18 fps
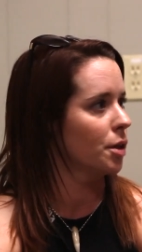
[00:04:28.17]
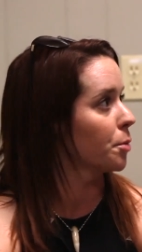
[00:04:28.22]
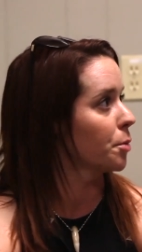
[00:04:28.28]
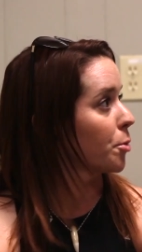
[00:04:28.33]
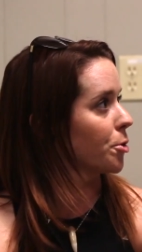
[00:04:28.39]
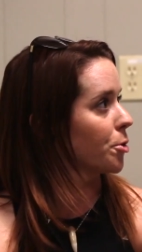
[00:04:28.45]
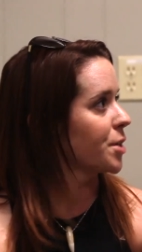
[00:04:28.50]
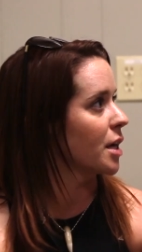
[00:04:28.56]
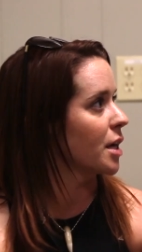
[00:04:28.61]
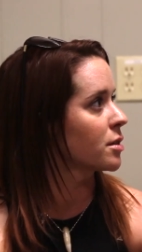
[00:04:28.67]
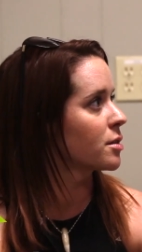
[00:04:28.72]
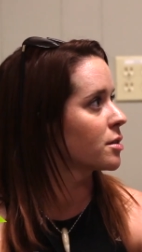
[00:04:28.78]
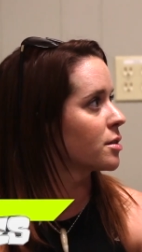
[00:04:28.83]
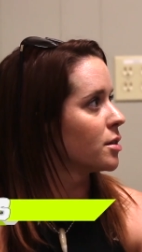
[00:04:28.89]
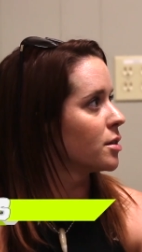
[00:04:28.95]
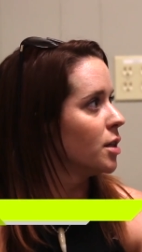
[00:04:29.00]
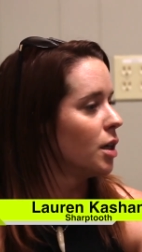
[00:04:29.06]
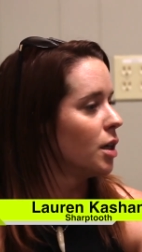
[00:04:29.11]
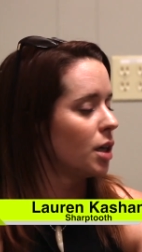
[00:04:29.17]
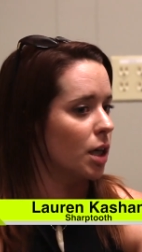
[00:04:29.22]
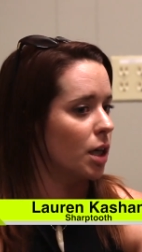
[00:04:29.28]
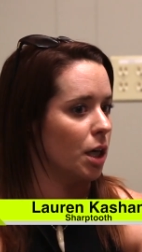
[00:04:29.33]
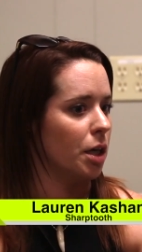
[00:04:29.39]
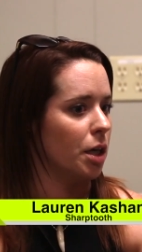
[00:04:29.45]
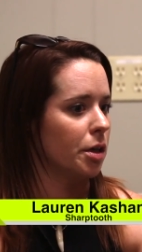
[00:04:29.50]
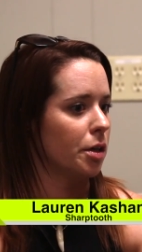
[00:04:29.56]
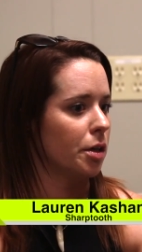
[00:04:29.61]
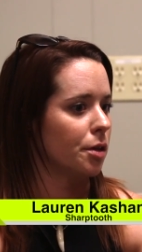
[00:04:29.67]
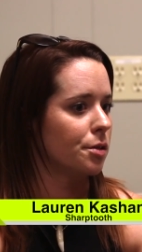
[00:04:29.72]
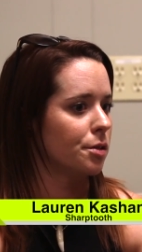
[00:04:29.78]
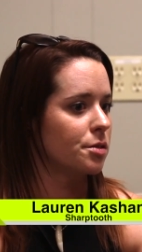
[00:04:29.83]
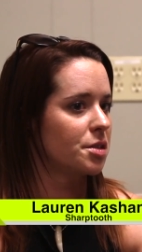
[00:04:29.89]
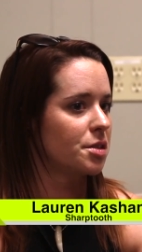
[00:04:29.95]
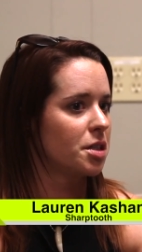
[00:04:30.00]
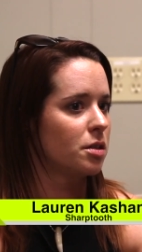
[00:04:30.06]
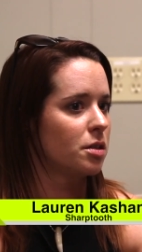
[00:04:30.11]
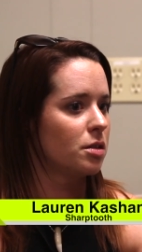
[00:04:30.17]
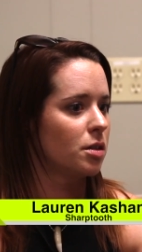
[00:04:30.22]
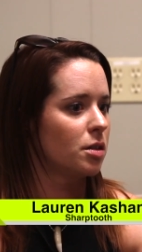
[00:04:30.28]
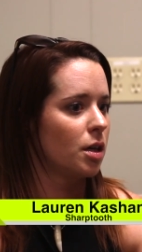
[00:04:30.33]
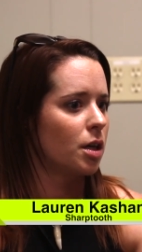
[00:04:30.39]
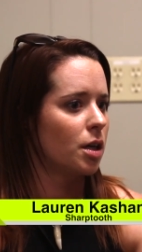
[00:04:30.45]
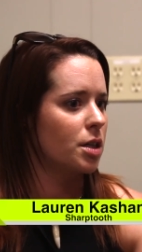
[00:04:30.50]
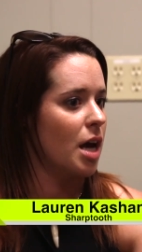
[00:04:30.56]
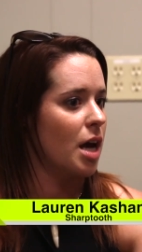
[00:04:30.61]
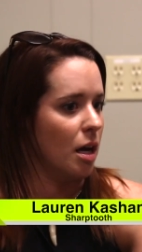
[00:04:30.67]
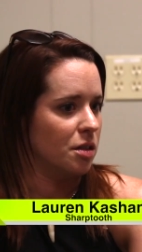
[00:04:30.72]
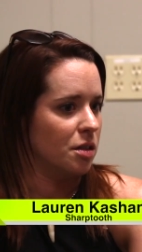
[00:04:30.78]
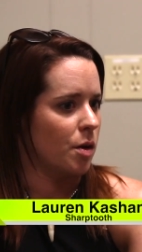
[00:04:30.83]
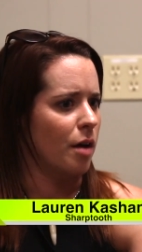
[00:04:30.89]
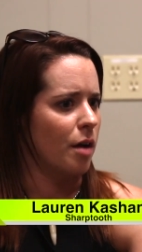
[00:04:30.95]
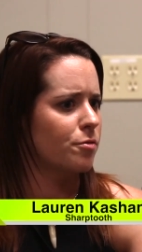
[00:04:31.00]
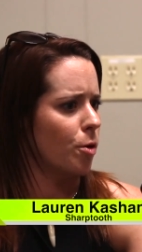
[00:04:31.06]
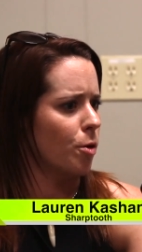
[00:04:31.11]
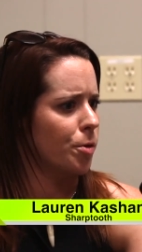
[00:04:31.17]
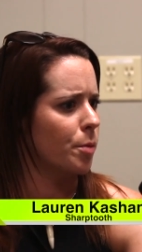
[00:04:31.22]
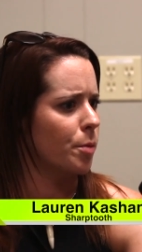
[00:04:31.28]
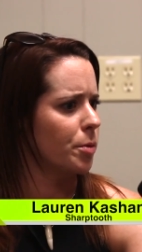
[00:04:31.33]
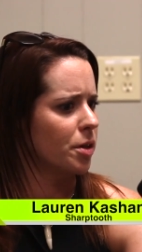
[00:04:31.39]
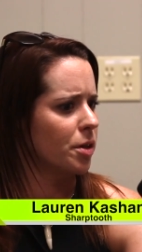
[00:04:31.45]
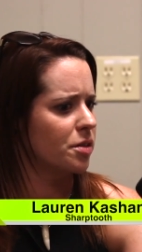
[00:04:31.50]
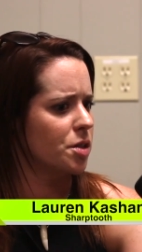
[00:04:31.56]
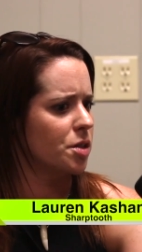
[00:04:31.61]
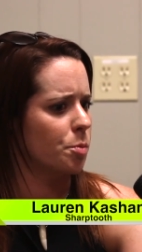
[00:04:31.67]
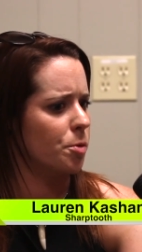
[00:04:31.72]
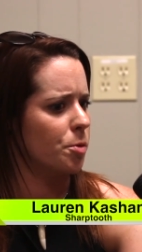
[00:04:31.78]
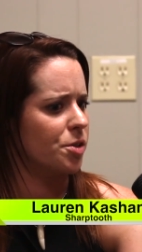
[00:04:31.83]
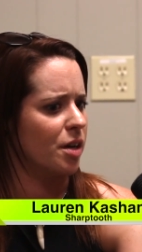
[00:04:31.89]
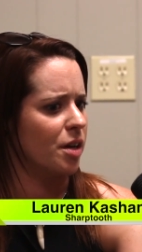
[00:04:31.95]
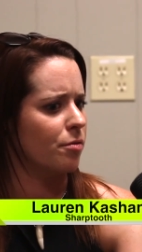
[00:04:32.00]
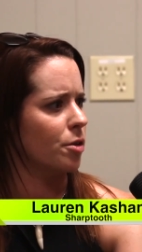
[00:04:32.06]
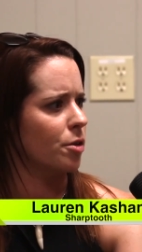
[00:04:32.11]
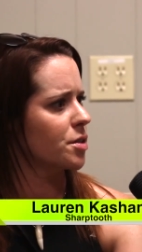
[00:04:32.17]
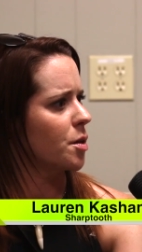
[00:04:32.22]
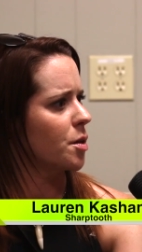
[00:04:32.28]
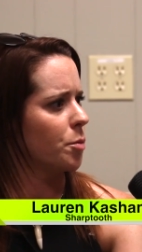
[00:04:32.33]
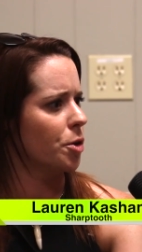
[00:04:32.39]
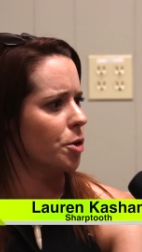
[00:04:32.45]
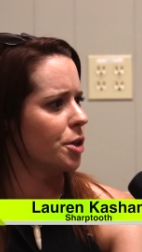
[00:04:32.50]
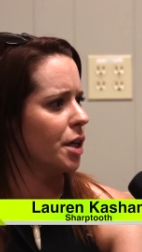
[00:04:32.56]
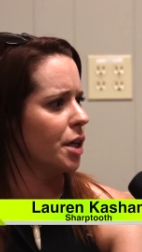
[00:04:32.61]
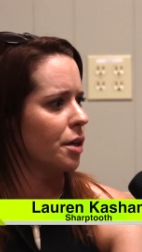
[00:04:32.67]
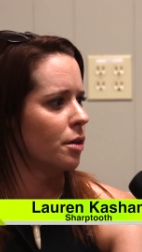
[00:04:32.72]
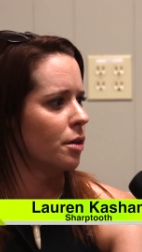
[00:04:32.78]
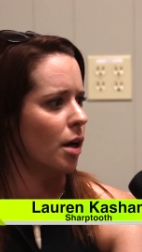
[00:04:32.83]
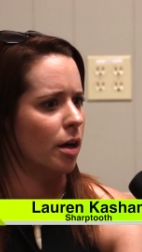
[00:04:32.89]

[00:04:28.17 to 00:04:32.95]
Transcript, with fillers: like protests, and yeah, so I've grown up in a super diverse community.